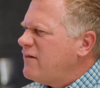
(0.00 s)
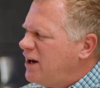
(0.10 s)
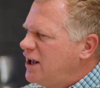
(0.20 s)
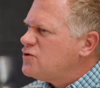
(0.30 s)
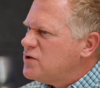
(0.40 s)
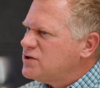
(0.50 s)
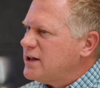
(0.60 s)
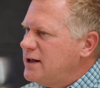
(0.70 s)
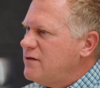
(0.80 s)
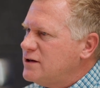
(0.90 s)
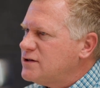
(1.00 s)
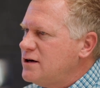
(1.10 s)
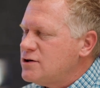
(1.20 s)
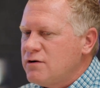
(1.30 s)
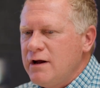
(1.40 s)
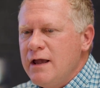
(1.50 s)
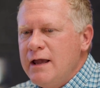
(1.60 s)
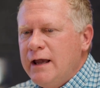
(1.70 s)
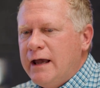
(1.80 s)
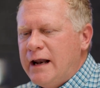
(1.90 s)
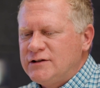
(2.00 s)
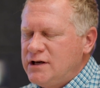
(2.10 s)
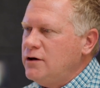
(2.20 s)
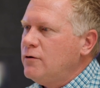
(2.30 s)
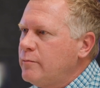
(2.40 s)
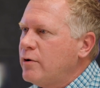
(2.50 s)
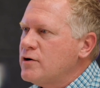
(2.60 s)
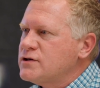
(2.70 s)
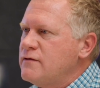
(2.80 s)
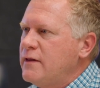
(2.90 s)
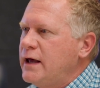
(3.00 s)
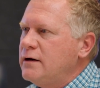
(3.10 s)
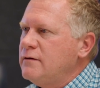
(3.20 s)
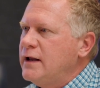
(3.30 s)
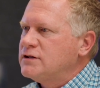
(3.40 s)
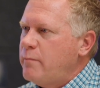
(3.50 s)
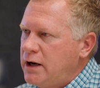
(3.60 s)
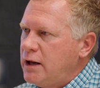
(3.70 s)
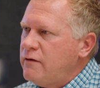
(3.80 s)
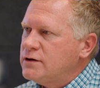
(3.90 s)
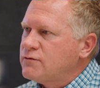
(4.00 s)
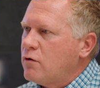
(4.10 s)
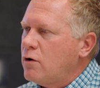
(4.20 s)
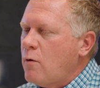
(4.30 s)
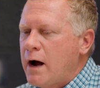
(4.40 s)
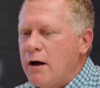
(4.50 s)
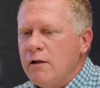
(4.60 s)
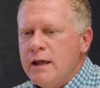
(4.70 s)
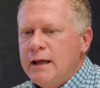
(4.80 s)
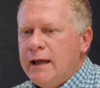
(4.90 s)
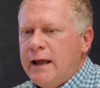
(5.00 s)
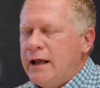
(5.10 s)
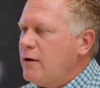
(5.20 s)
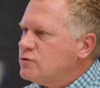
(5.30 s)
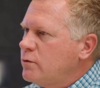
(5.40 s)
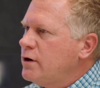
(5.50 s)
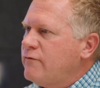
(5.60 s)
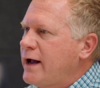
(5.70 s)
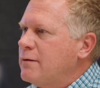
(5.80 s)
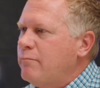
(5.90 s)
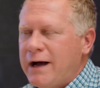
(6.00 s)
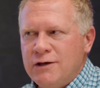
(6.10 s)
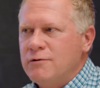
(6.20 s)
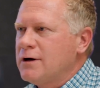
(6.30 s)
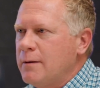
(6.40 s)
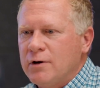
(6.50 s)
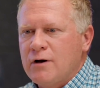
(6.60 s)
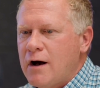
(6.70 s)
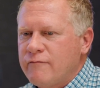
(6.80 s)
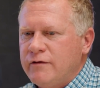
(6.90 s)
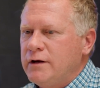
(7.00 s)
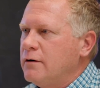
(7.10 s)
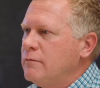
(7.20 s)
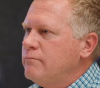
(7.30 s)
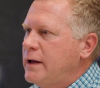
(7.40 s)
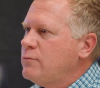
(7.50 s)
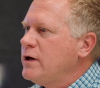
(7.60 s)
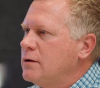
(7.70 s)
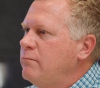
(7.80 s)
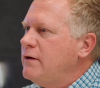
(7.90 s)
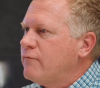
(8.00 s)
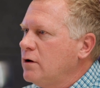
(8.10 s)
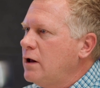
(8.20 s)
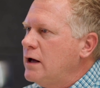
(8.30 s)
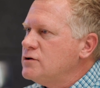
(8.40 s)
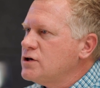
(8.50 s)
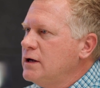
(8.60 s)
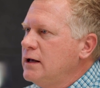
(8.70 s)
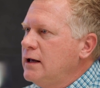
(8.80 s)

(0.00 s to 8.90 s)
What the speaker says: I have an interest in this industry, and I see you're a person that's been in this for a while, and I was wondering if I could buy you a cup of coffee or maybe we could meet for lunch.